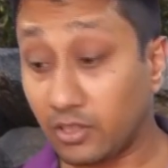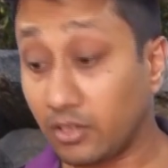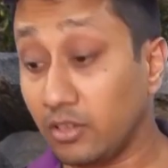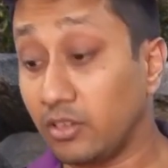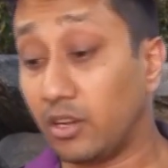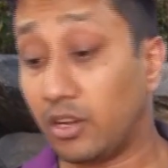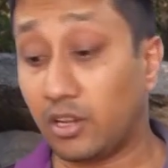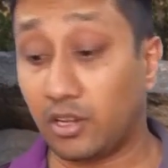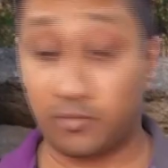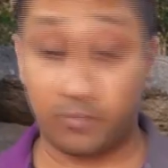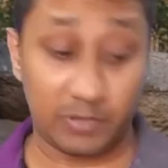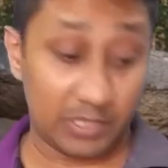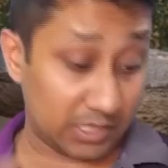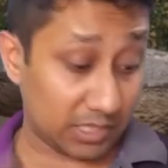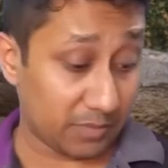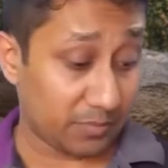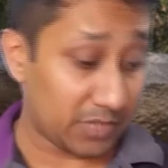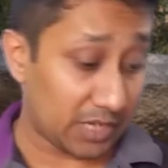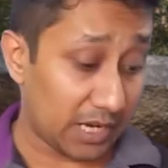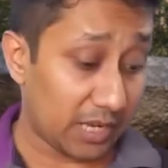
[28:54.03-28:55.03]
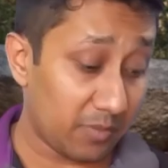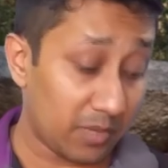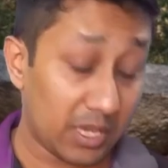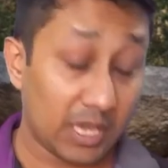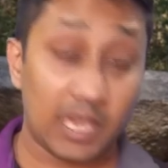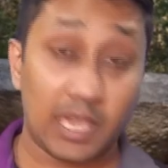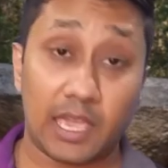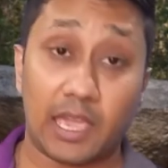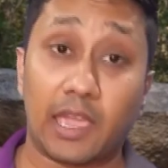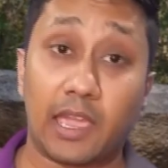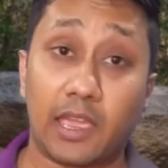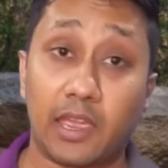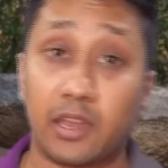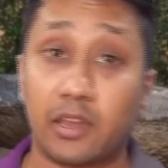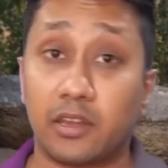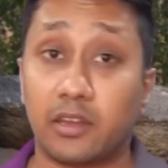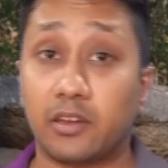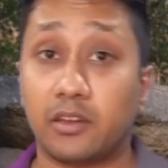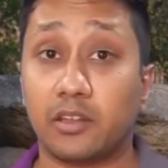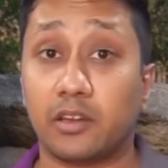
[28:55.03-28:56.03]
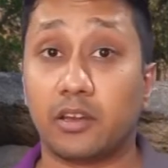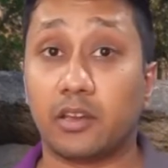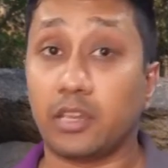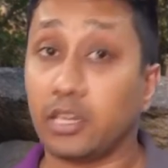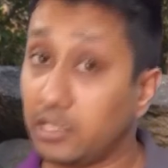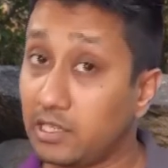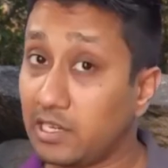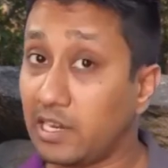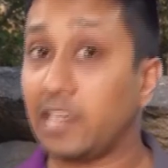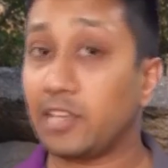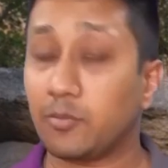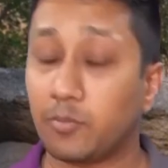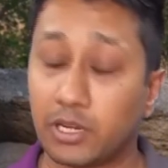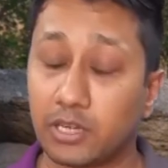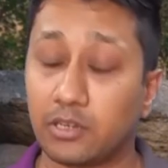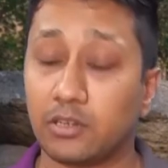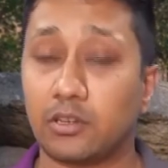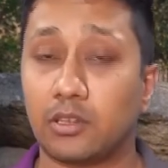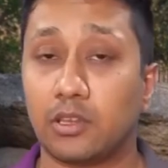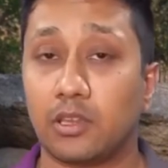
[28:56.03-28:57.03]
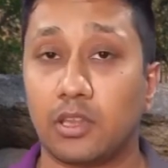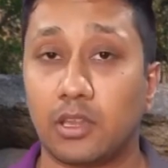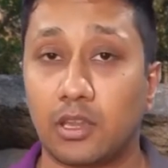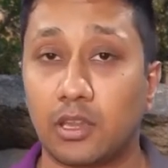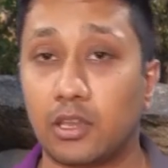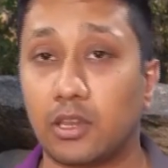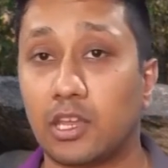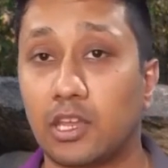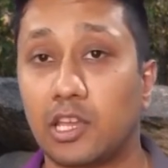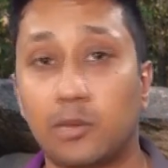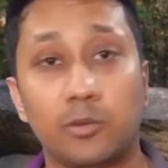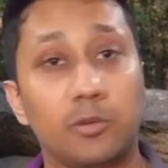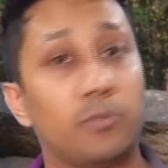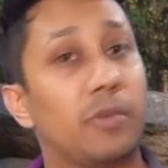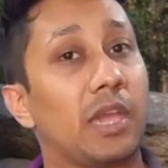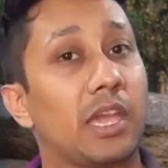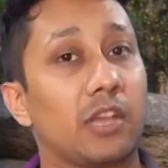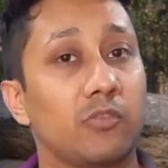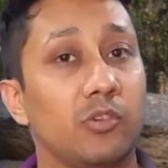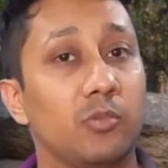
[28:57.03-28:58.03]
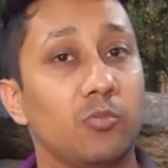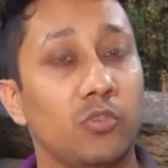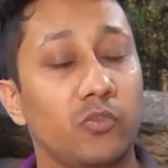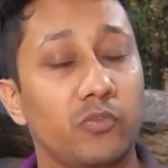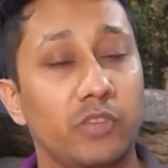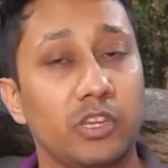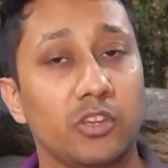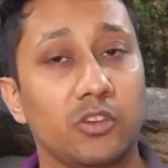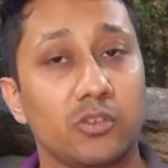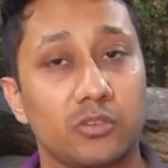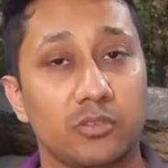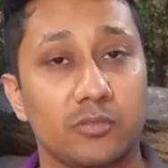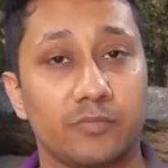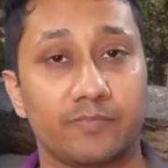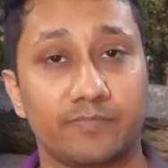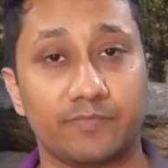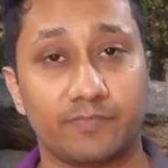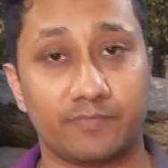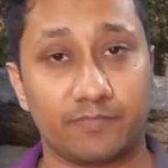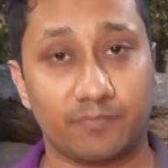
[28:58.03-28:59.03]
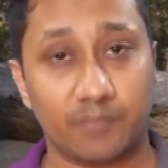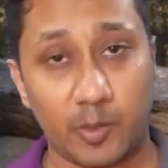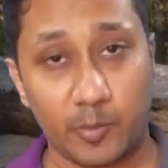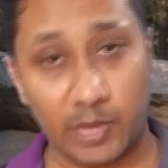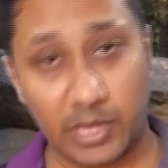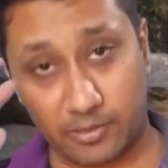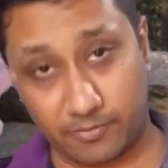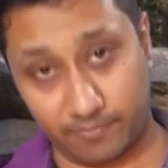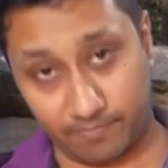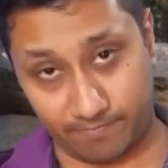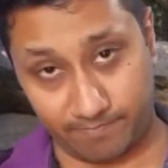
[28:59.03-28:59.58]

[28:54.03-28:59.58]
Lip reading: And hit the like button, and I'll be back with more videos. Bye bye.